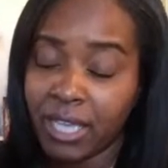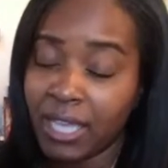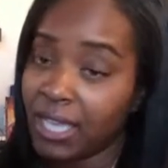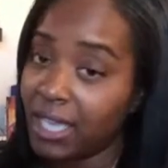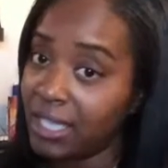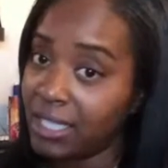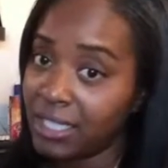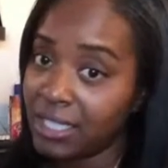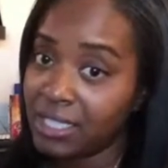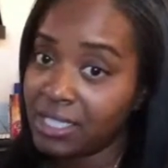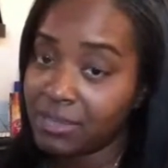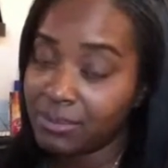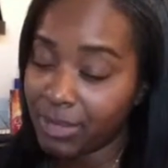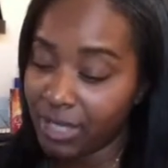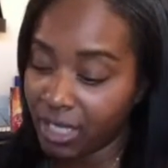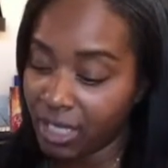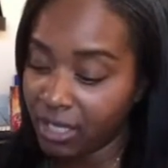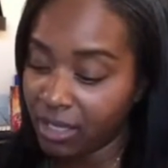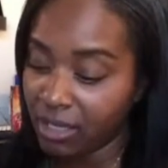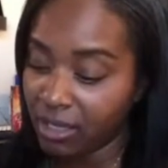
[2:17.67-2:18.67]
And it is
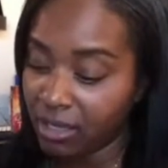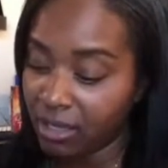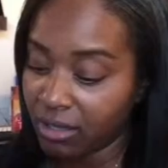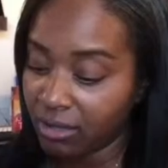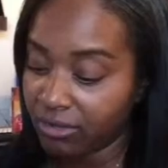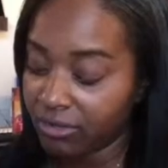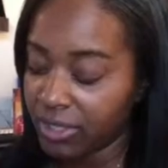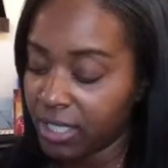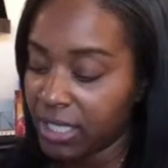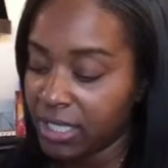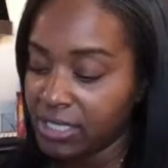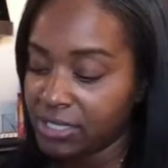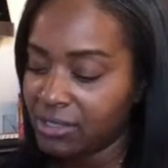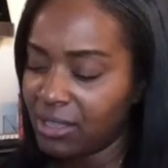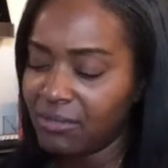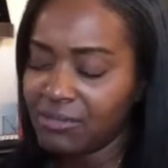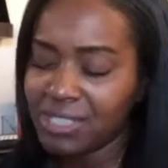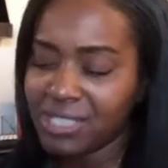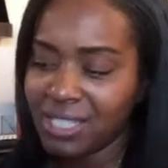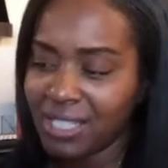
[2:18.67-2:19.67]
paying off. So I
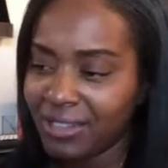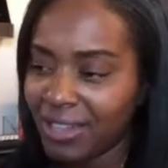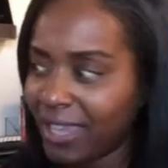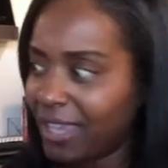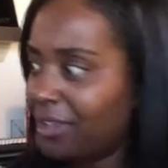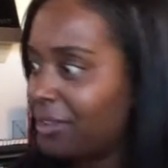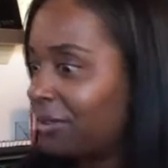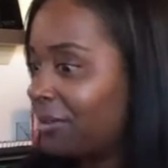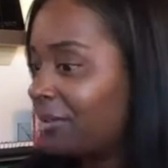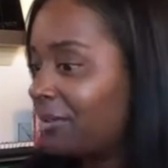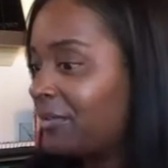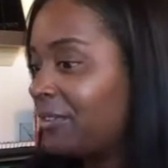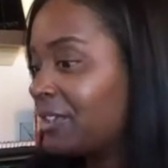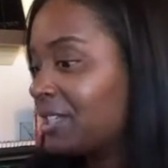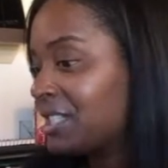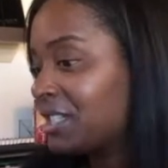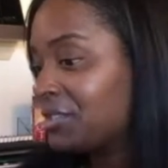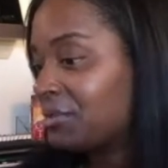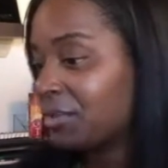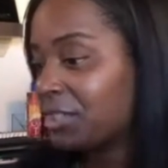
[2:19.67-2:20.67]
was looking like for a
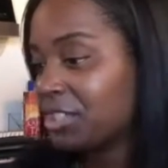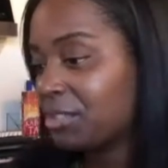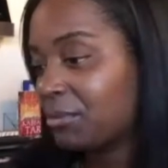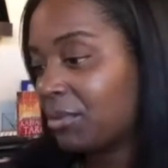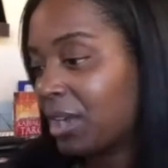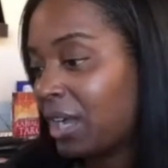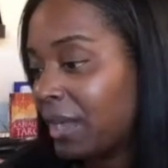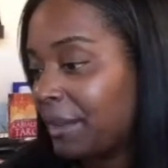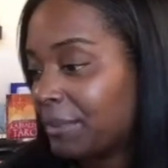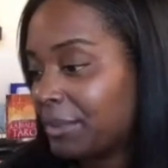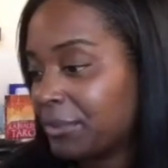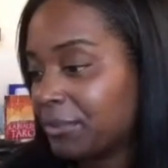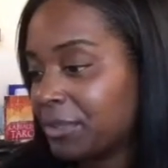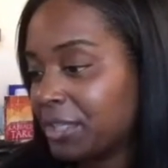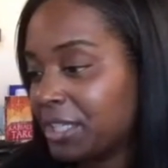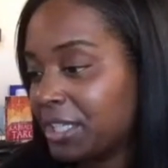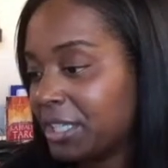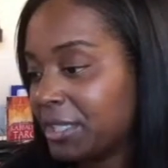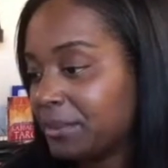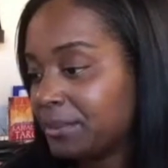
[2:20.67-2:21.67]
situation, problem
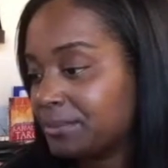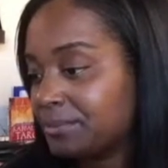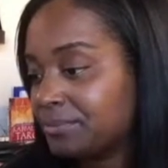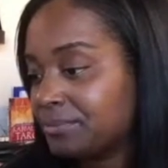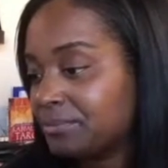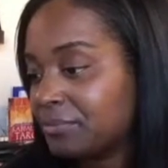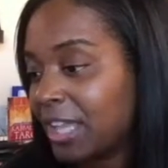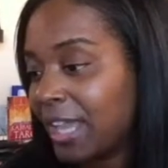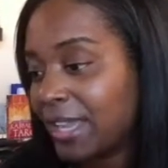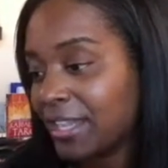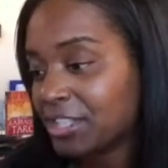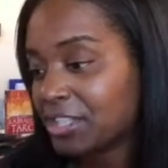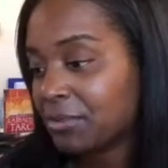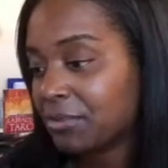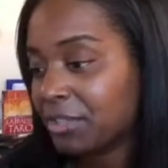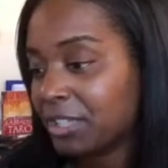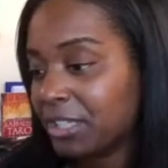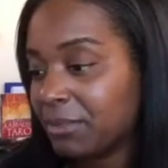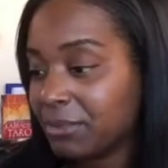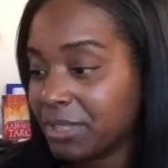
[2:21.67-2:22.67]
reading, action reading.